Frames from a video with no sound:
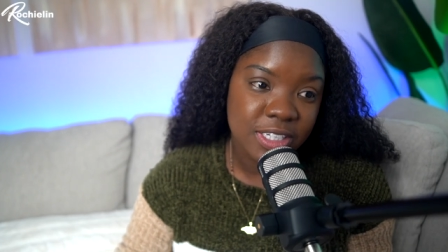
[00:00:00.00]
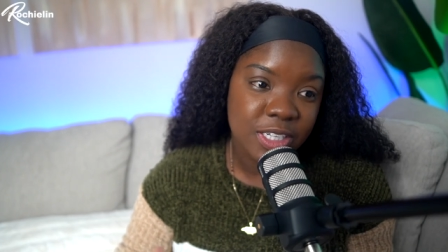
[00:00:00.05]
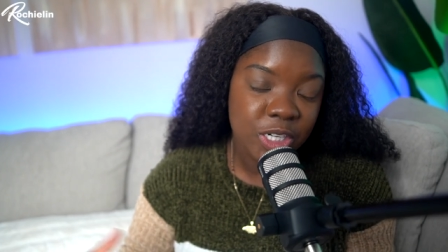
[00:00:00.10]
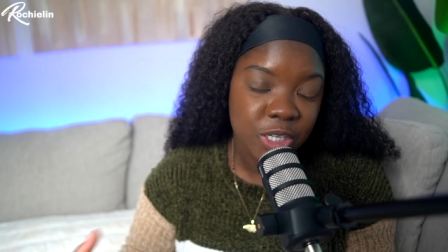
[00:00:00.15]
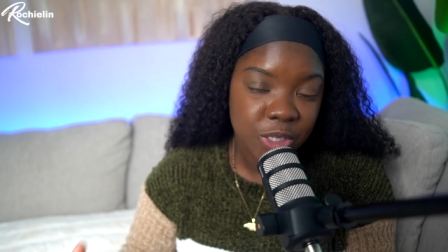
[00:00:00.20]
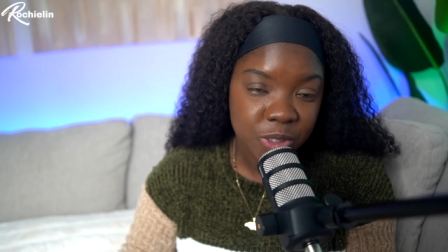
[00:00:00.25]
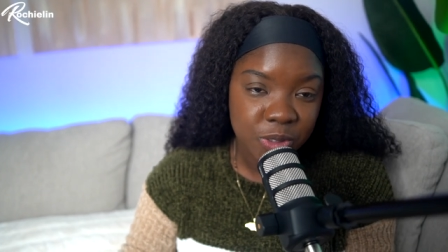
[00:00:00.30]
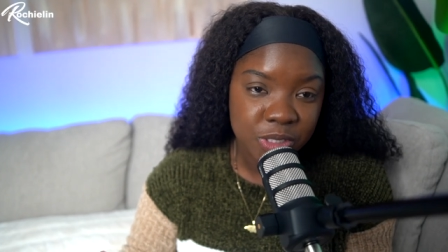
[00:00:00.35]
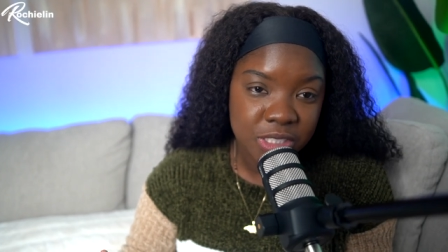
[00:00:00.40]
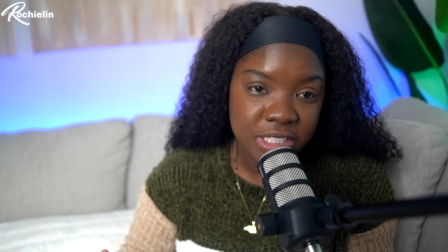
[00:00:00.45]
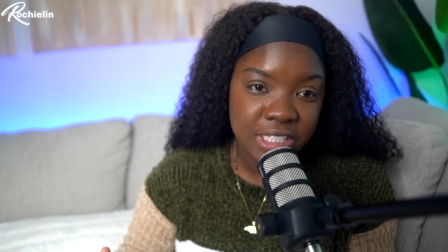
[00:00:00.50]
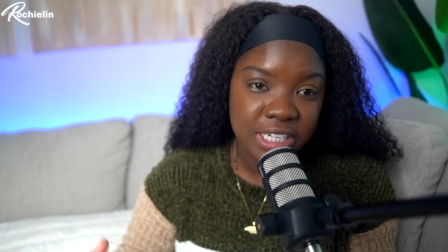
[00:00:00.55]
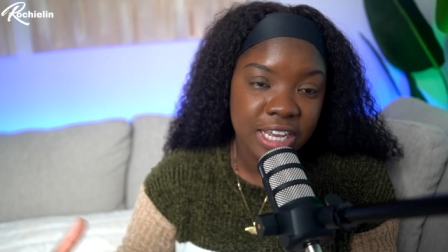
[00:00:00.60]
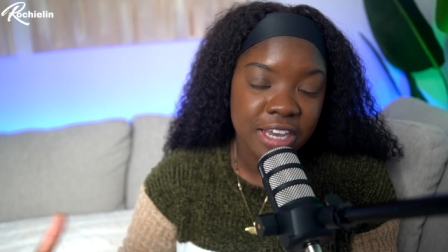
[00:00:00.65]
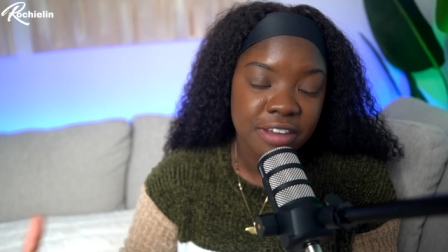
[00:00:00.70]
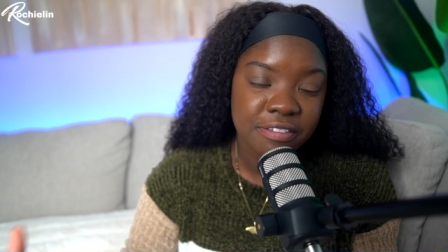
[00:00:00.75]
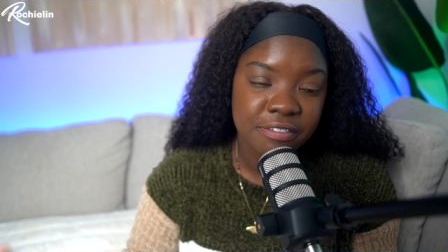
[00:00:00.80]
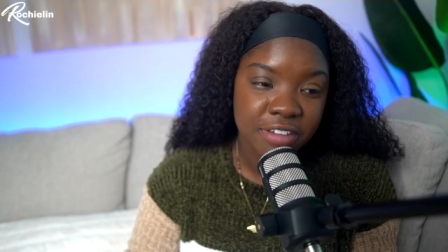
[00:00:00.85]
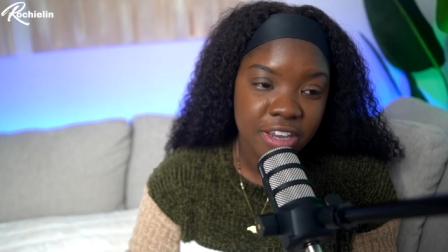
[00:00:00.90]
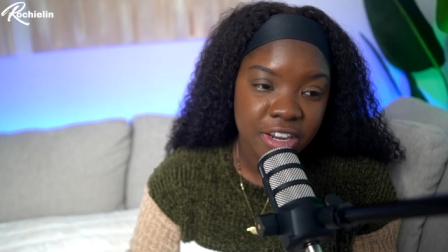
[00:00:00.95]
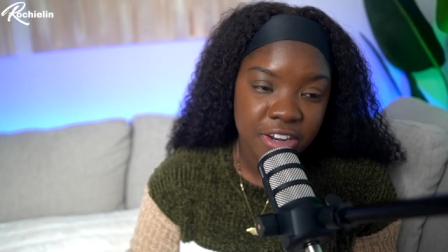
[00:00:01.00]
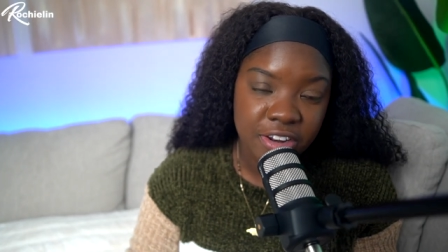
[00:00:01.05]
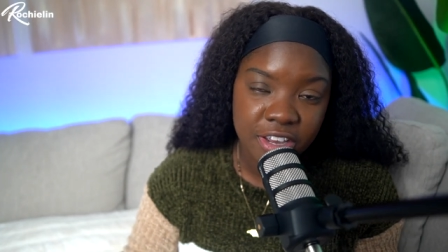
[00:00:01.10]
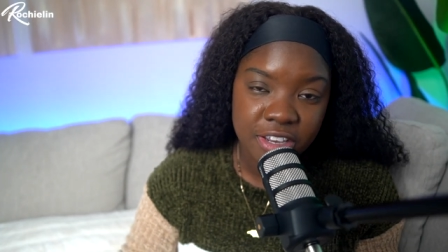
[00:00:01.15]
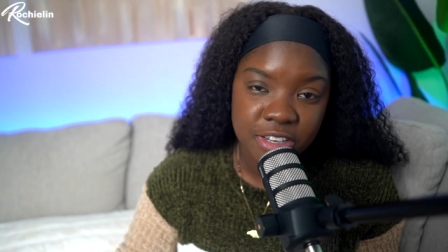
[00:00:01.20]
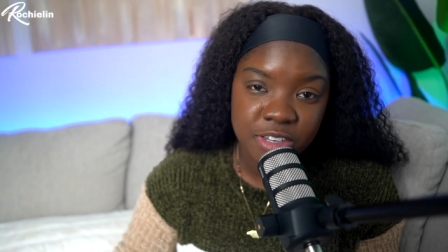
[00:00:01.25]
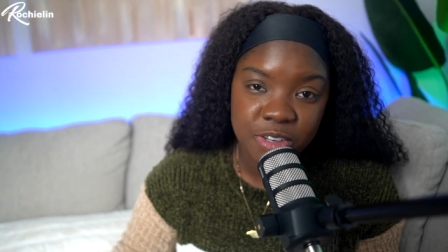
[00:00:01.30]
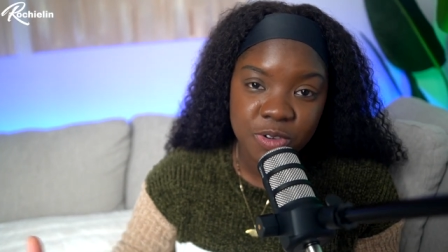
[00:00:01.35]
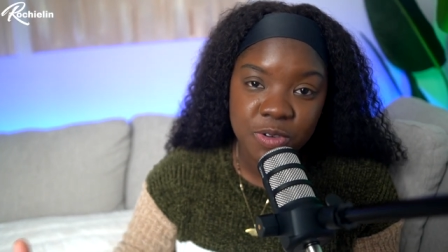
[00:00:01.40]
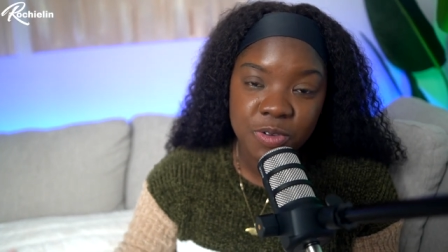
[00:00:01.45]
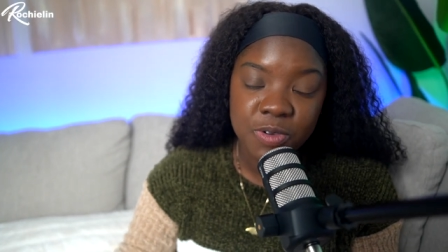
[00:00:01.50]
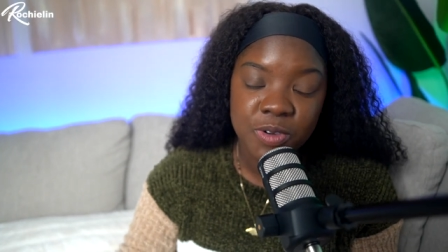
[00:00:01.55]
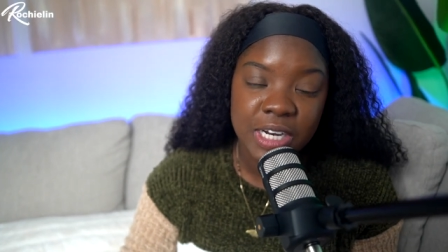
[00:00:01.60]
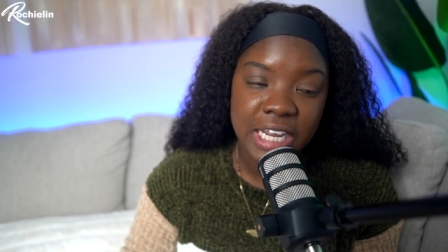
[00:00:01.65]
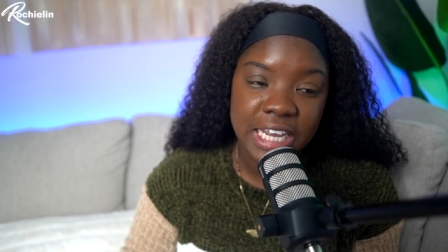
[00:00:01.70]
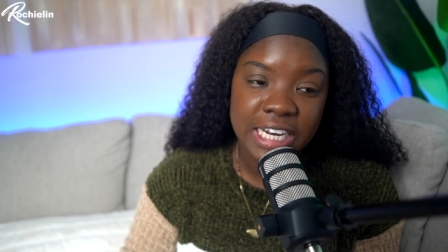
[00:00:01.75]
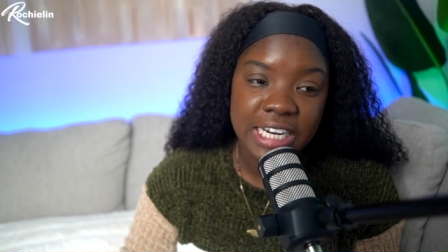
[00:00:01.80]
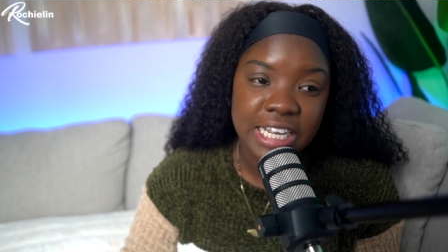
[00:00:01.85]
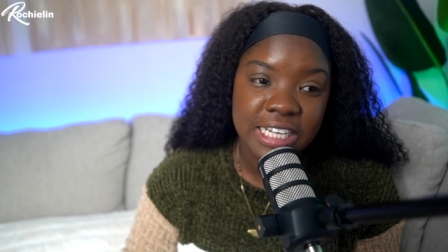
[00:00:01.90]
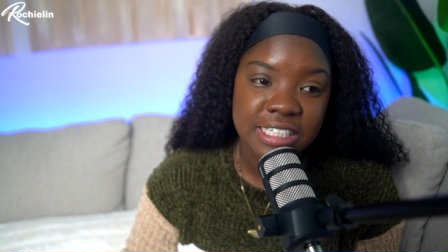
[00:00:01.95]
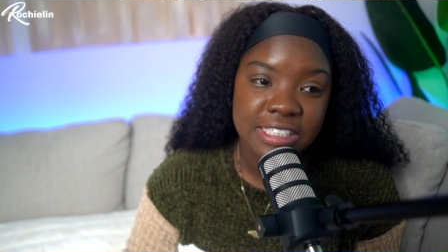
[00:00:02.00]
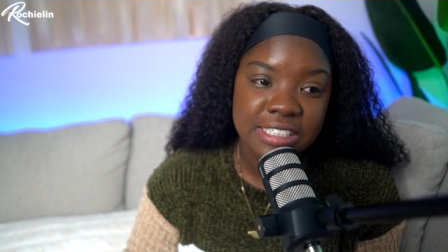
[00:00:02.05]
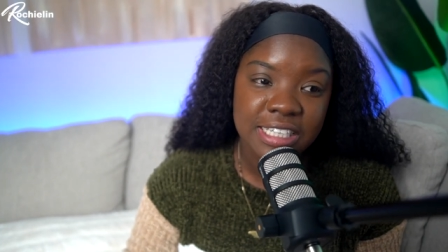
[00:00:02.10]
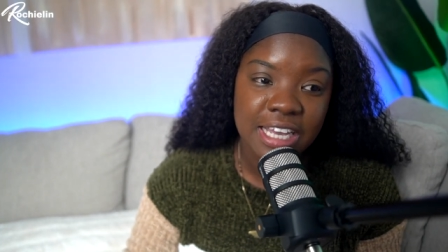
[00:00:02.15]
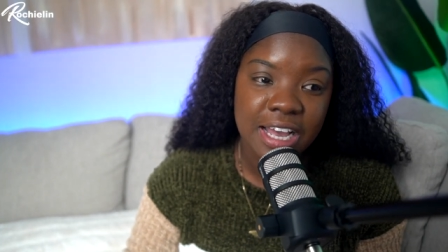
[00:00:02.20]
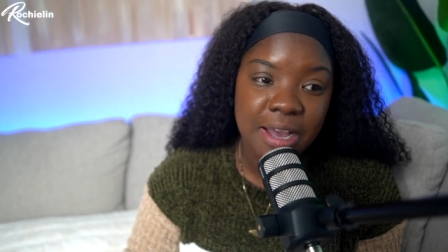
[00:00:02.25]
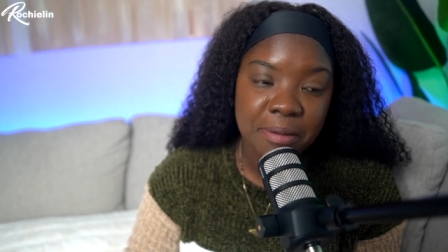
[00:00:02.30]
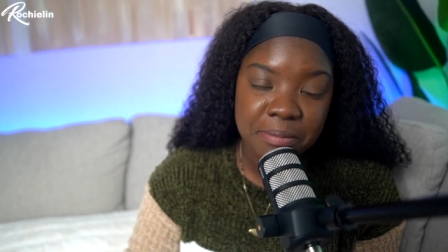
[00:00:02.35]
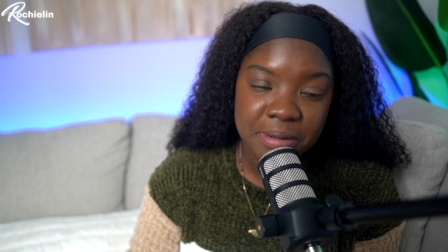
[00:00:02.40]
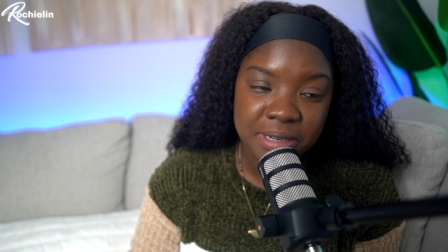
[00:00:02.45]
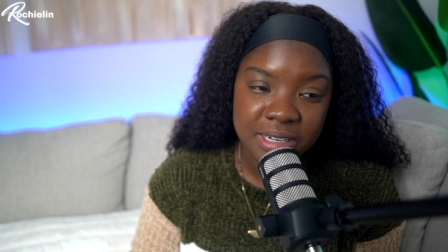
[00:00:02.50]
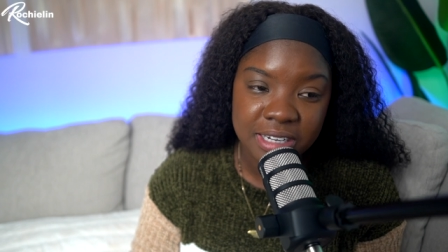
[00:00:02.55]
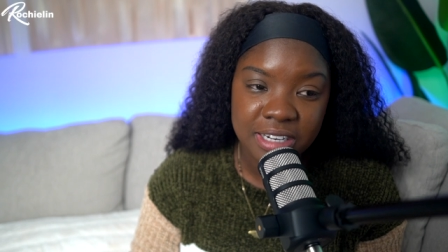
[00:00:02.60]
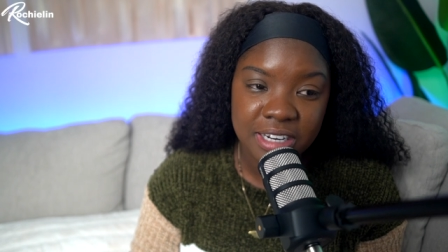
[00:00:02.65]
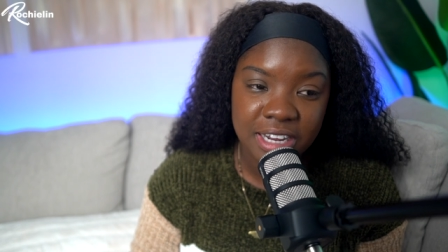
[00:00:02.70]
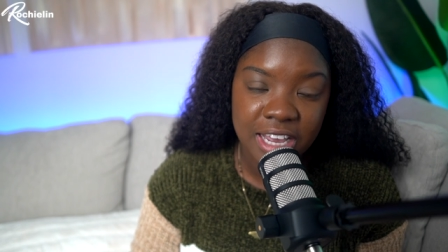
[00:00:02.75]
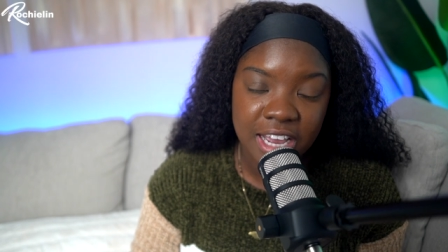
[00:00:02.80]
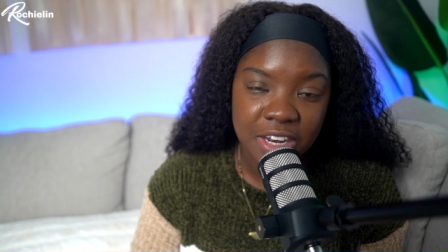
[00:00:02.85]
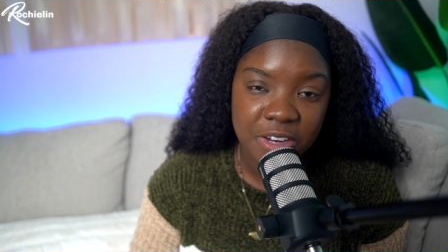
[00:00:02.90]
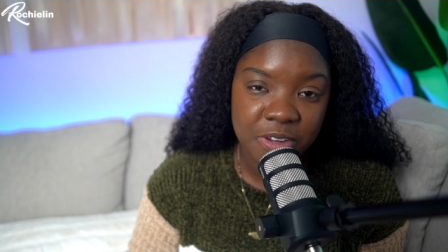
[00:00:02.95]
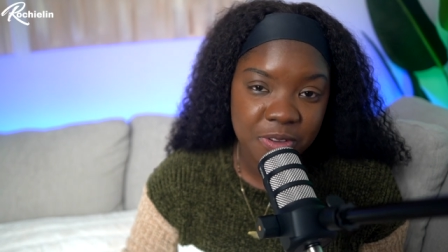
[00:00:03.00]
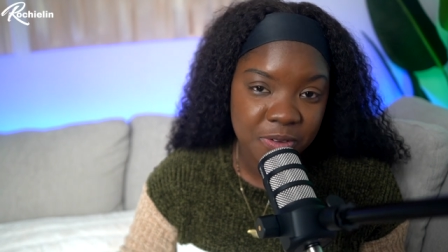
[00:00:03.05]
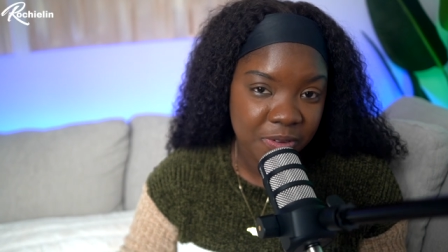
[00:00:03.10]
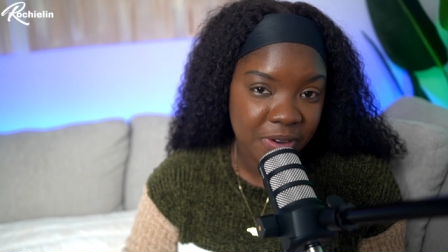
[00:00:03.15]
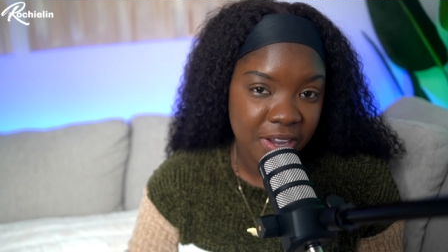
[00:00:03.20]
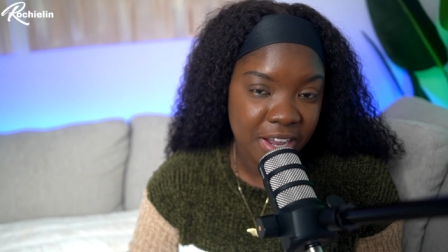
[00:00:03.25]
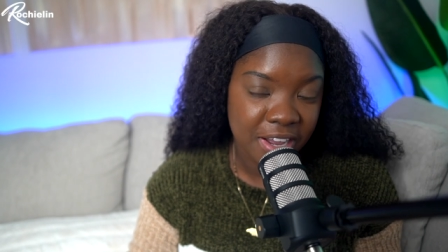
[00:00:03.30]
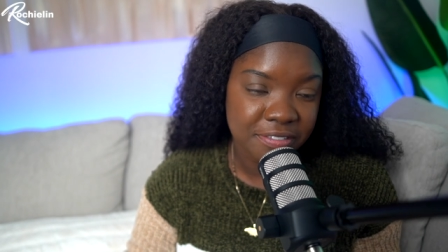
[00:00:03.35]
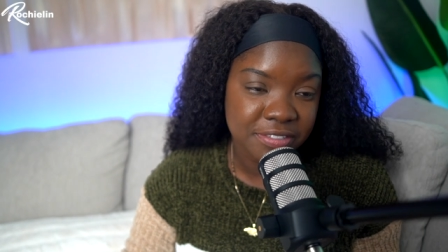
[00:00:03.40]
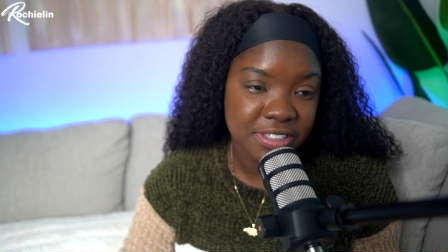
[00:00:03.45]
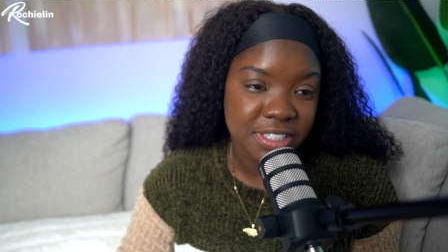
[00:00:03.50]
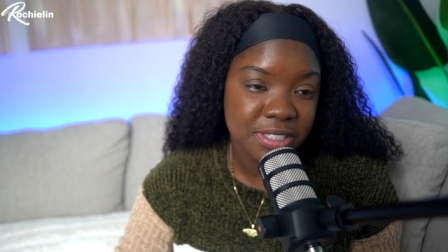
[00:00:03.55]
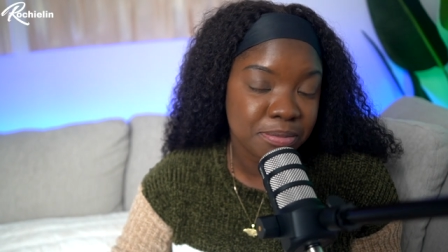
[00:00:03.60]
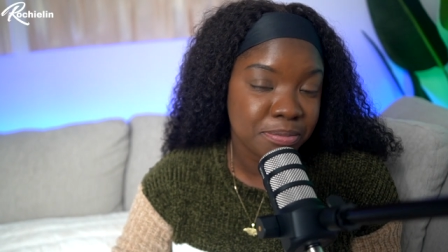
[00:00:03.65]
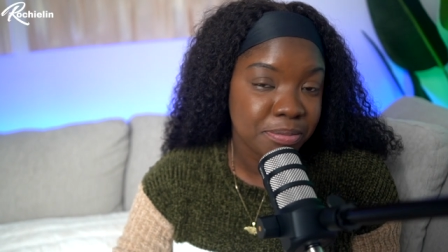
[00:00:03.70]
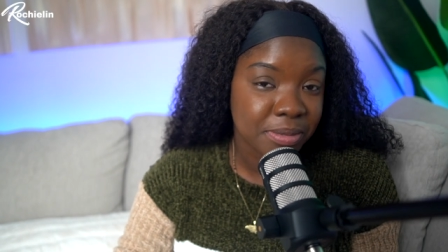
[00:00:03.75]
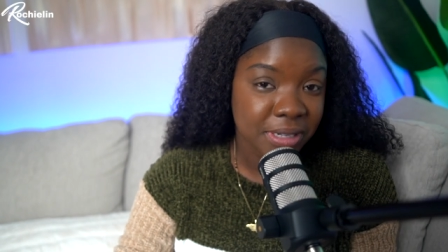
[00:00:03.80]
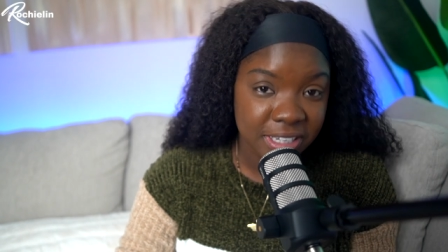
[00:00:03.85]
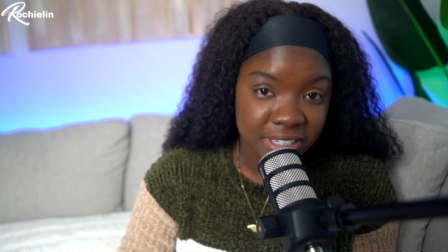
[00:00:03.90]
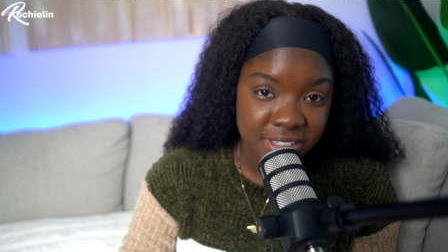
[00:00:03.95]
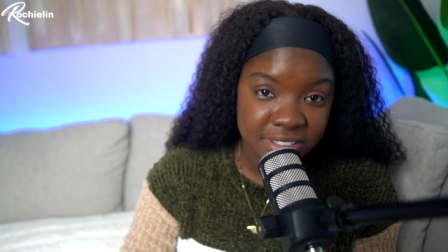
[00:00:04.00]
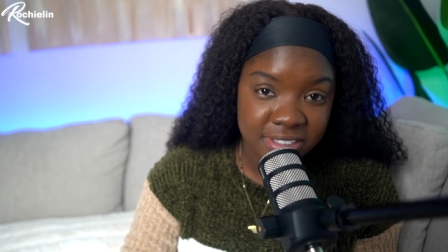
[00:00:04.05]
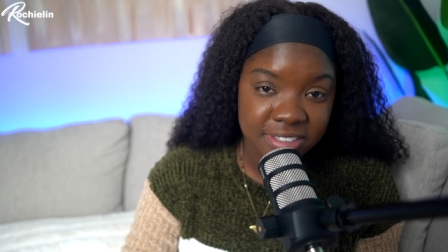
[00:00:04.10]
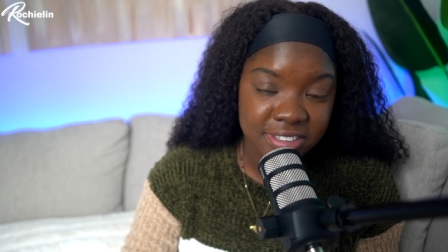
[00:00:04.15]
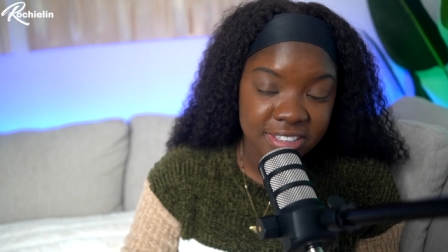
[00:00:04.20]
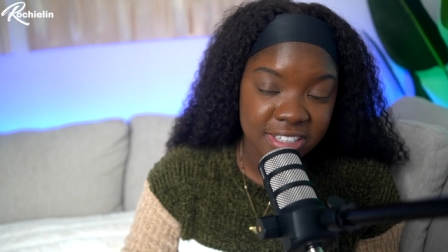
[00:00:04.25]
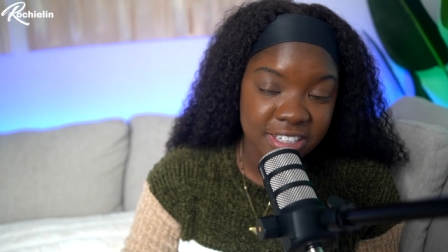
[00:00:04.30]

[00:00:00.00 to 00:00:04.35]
close to that venue and you know that that's happening and you have space